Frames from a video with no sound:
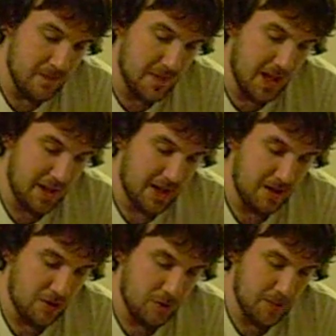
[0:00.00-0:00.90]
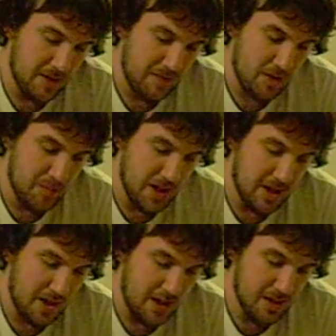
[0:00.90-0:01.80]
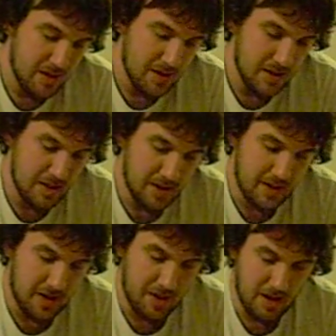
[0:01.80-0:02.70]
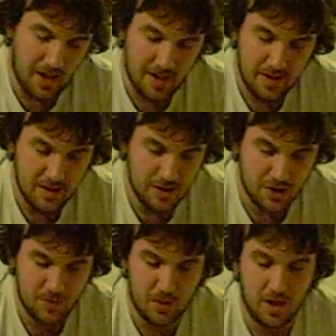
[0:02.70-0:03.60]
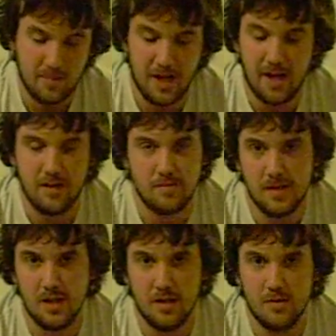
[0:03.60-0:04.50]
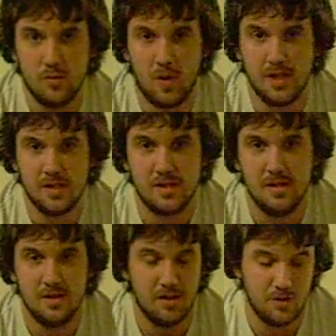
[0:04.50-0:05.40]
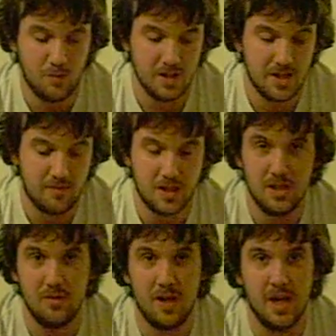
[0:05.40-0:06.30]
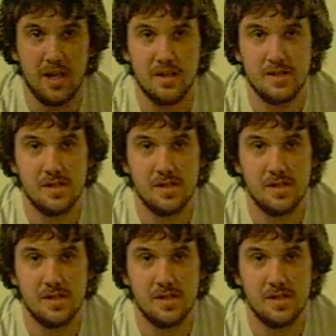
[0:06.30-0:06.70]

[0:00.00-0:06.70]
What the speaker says: They like a little bit of humidity. Not a lot. Just spray them down on once every 2 days.